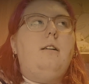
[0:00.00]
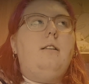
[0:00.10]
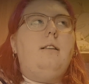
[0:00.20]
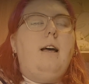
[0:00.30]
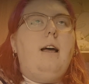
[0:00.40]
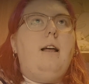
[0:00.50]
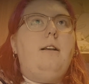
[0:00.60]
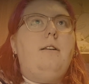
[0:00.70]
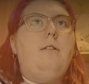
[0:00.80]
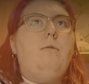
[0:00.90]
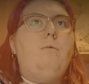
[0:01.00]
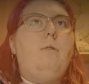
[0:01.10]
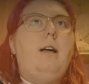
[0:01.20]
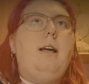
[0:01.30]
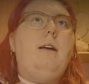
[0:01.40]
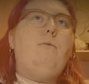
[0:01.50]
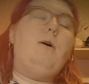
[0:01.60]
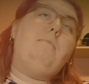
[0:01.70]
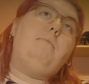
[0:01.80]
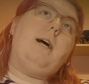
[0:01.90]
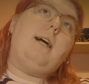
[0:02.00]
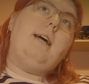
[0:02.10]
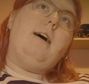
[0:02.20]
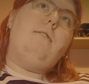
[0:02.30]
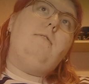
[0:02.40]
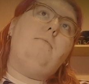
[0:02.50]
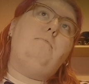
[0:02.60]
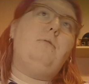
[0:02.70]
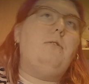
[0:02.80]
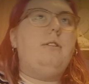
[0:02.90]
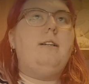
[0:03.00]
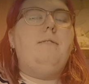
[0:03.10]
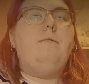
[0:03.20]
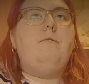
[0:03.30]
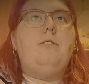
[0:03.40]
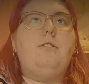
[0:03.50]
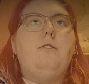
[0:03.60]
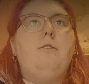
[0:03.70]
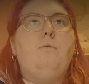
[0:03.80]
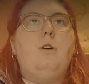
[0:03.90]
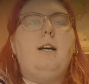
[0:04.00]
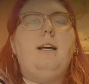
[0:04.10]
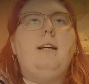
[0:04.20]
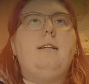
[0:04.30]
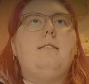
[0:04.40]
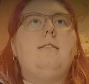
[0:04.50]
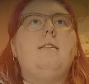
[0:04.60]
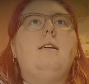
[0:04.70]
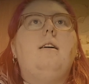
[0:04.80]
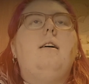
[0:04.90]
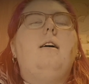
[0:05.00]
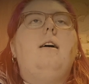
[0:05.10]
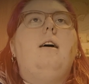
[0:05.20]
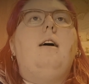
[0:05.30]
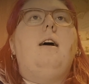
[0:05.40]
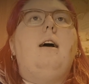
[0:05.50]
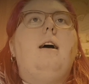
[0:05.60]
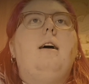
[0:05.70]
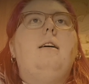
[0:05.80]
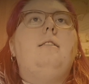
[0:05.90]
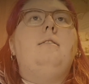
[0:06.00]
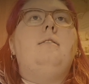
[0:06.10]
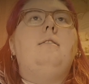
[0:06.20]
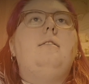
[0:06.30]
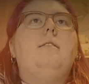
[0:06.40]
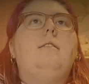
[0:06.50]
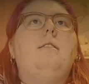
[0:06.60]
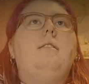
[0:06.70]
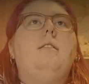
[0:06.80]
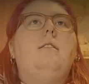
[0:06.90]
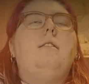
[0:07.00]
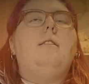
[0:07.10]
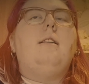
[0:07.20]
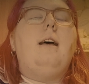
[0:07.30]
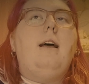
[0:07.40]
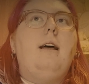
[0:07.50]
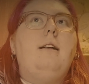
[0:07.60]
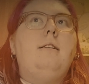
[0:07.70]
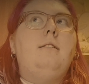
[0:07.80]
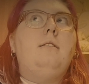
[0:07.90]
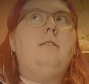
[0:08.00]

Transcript: then we went back out and booked him for 2 weeks, and then